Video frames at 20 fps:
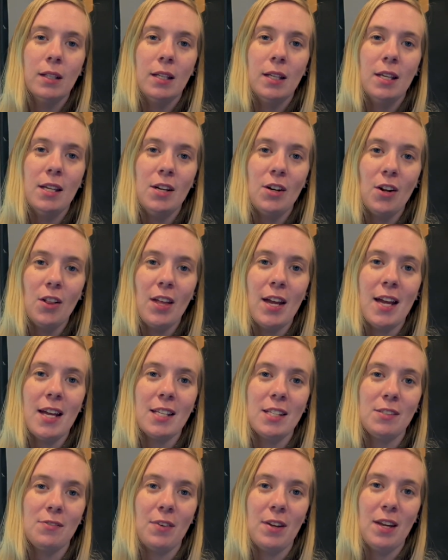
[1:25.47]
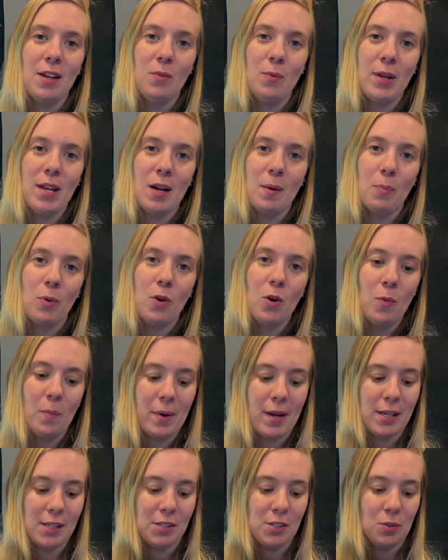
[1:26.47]
In our last van, we had a
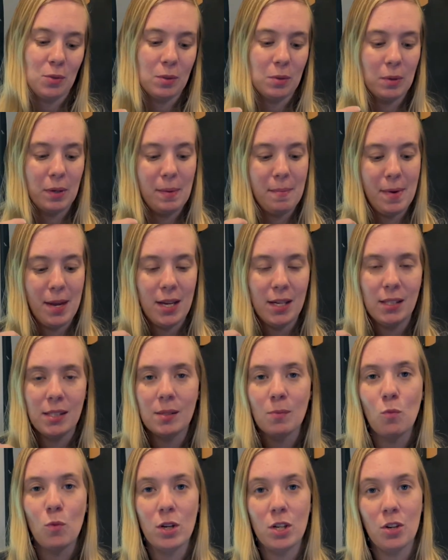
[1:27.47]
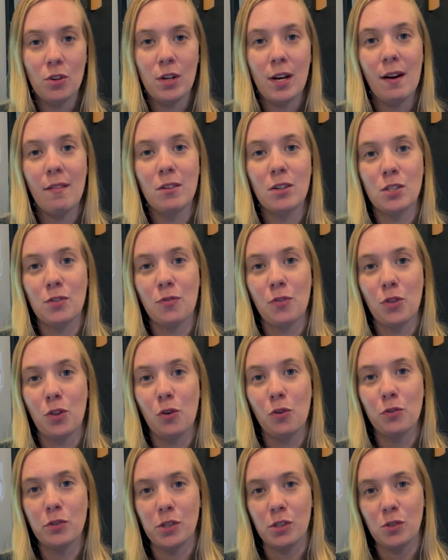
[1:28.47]
ProMaster where we made some window covers for
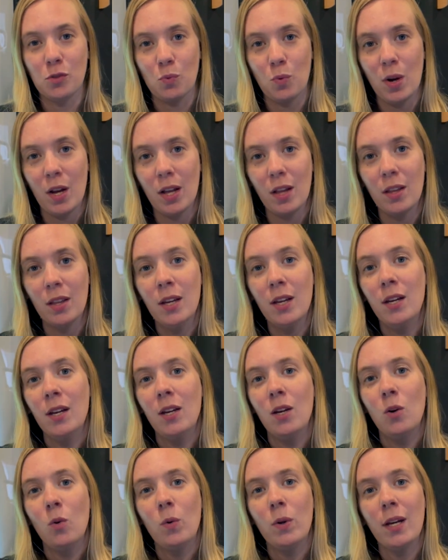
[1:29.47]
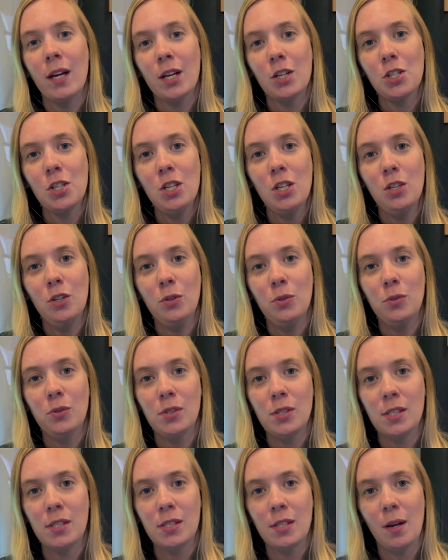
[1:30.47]
those as well. We actually
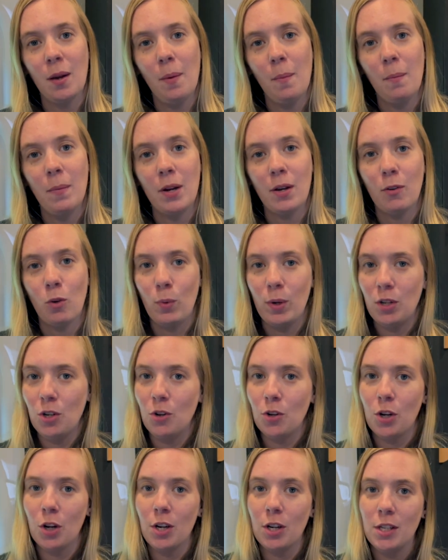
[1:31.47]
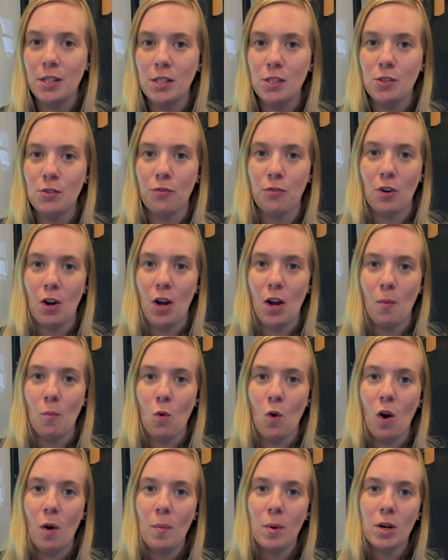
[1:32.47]
used some window curtains from
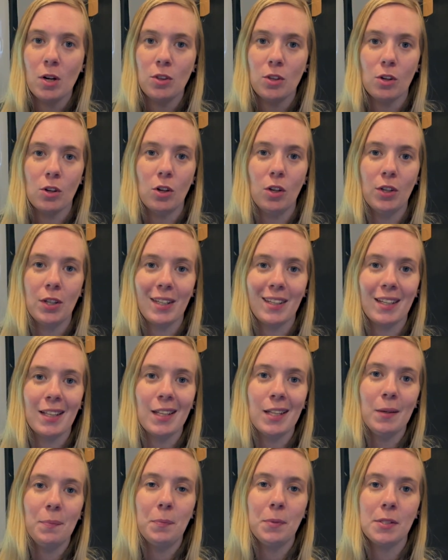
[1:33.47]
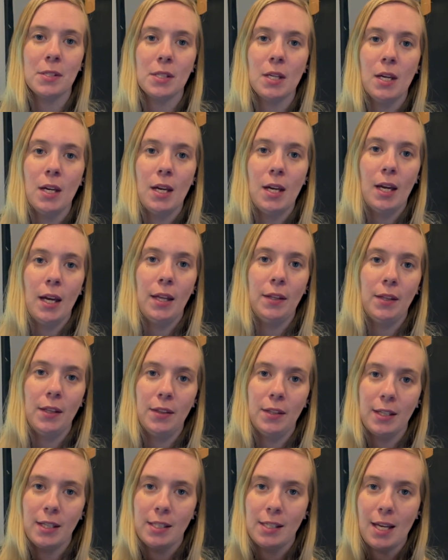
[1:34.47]
Walmart. They're called Eclipse, and then
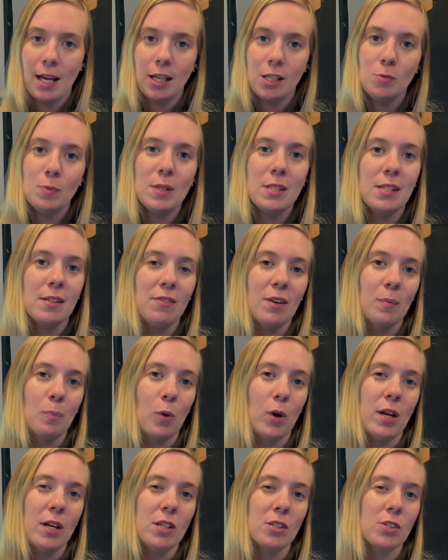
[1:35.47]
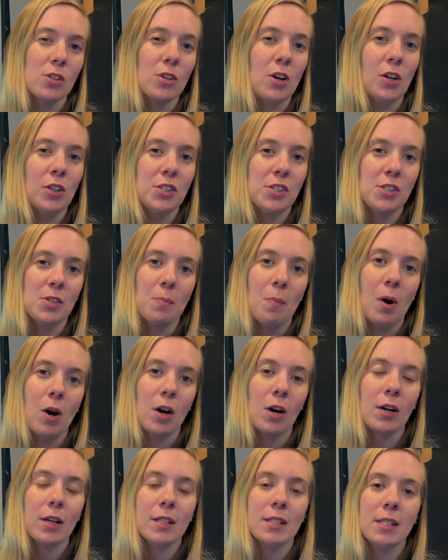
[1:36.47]
the exact specific brand is called
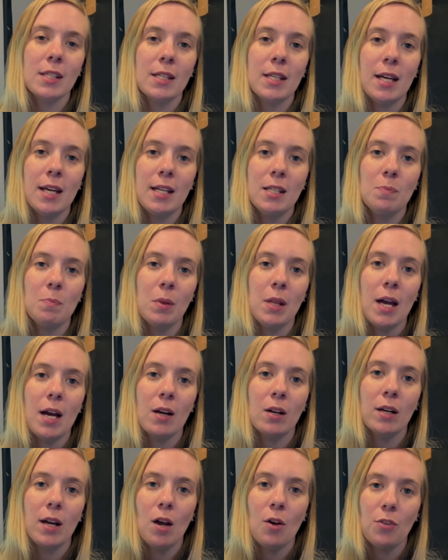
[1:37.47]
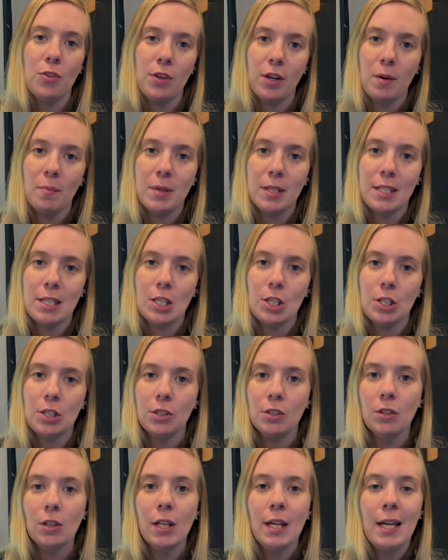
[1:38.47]
Samara. It's a nice blackout thick
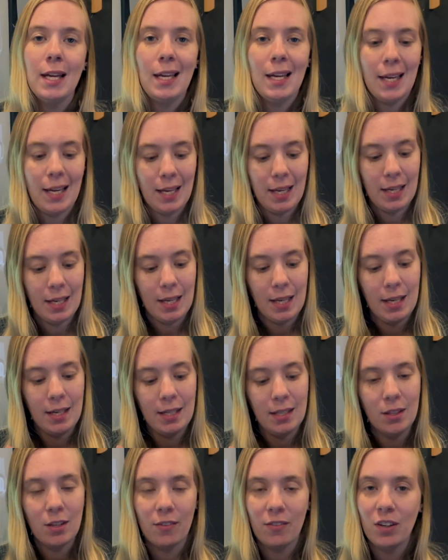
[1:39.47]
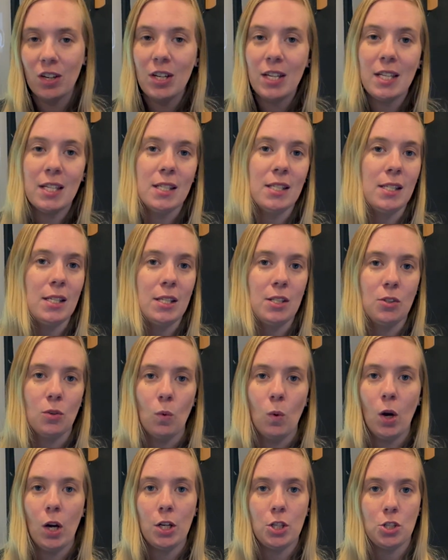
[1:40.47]
material and they're very easy to
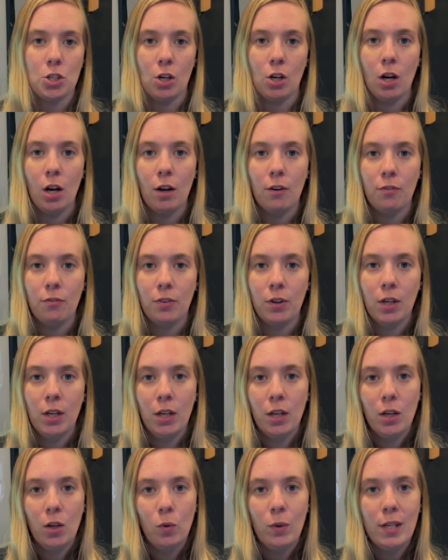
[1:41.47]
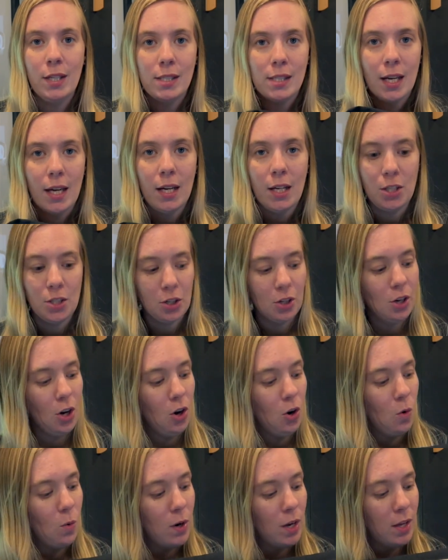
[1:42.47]
wash off. We decided to
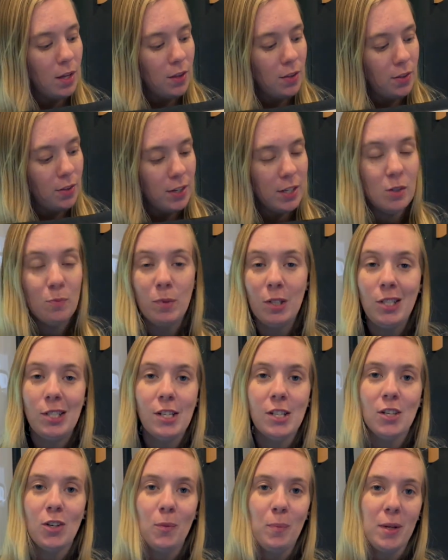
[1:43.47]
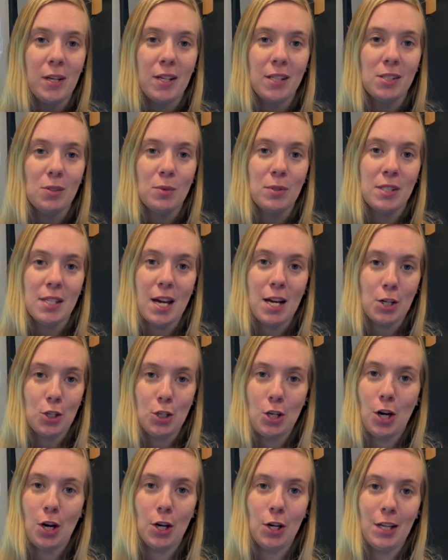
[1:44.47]
go with this material because it was
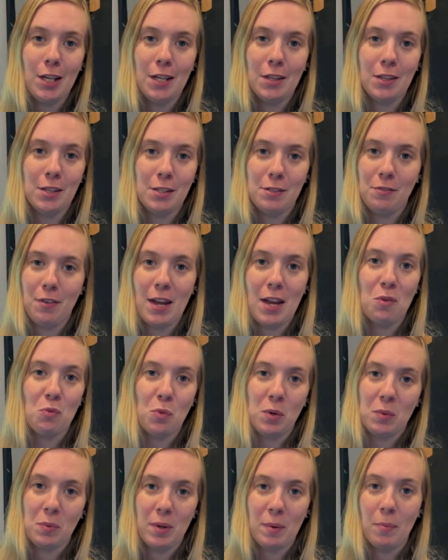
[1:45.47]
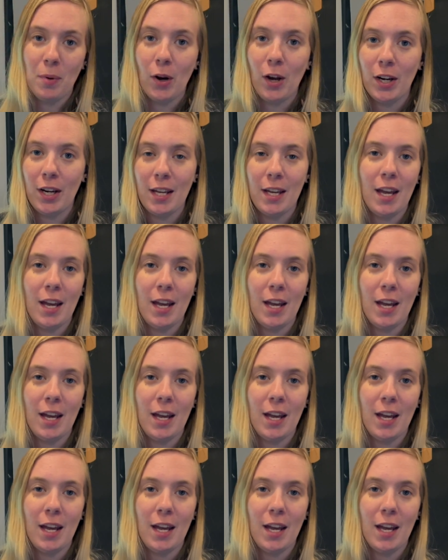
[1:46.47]
actually already in this van when we bought it.